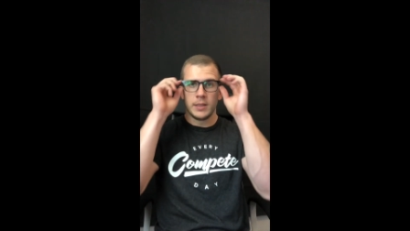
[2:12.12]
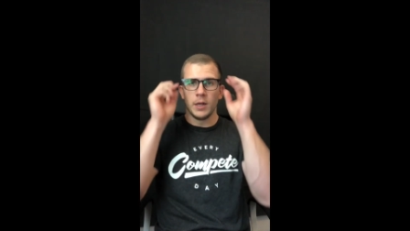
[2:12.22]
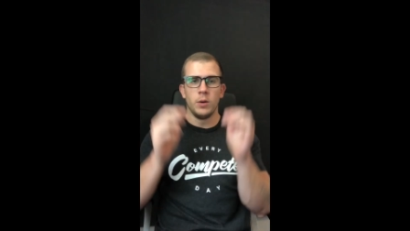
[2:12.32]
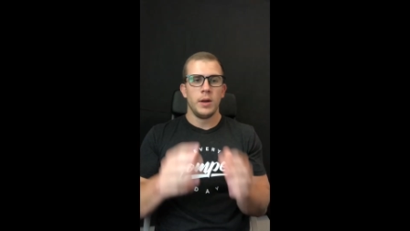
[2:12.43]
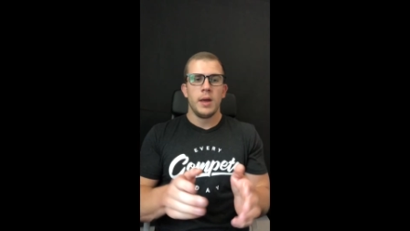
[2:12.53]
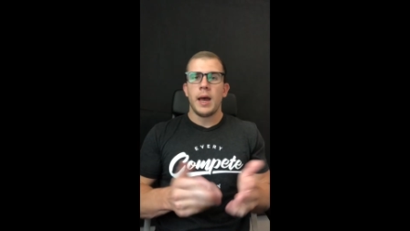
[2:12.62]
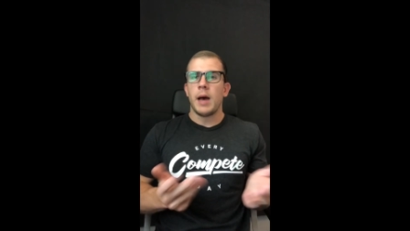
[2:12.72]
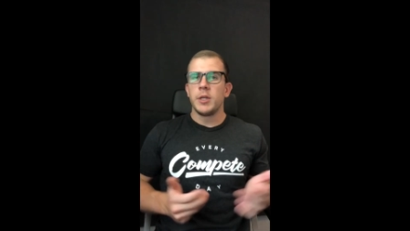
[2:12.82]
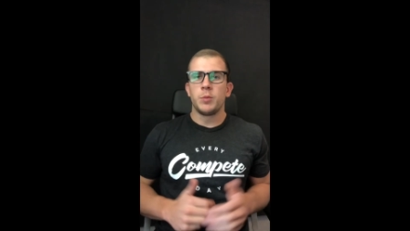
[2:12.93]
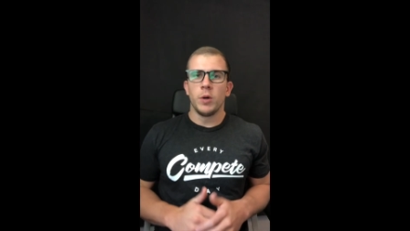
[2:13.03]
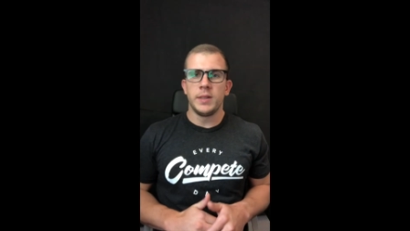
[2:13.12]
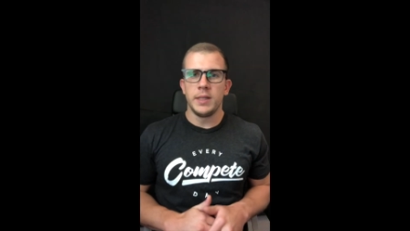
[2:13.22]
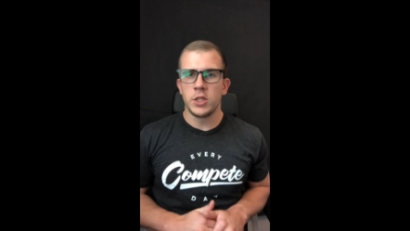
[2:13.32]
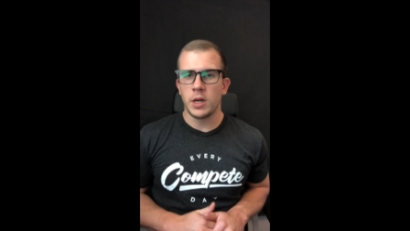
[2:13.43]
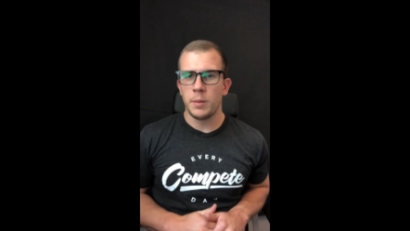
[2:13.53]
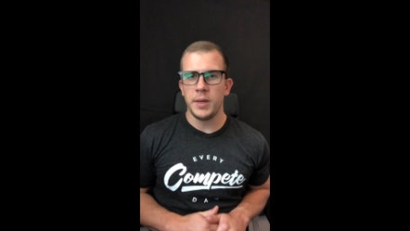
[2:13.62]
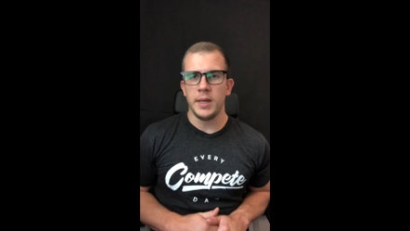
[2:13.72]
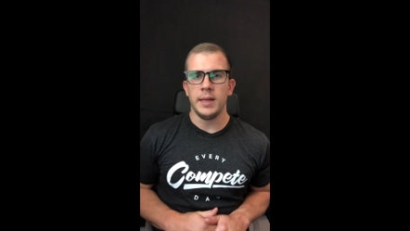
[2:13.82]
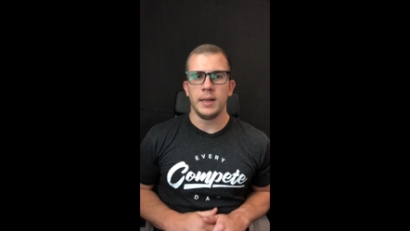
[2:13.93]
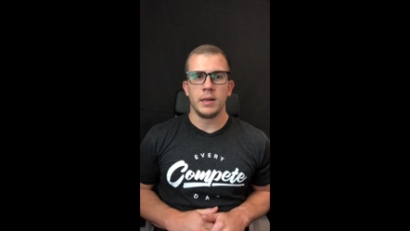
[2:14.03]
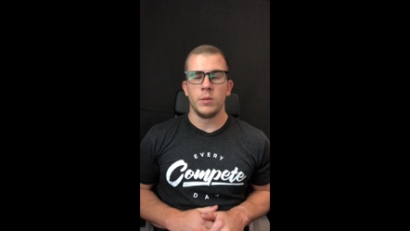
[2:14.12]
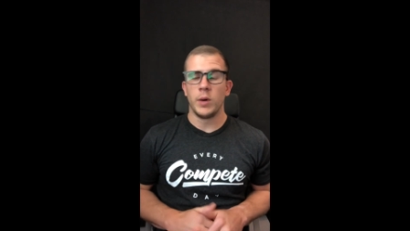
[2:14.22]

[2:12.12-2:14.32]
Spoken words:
So, how much protein should I be eating?